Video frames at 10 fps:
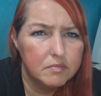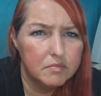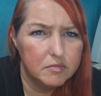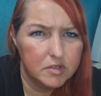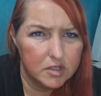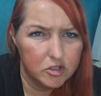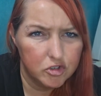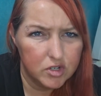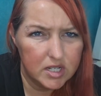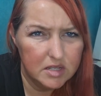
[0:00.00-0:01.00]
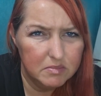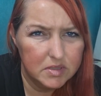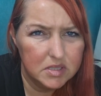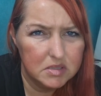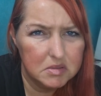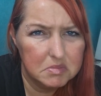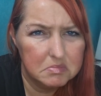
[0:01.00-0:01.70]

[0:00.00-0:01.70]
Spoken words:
Let's get the stripes.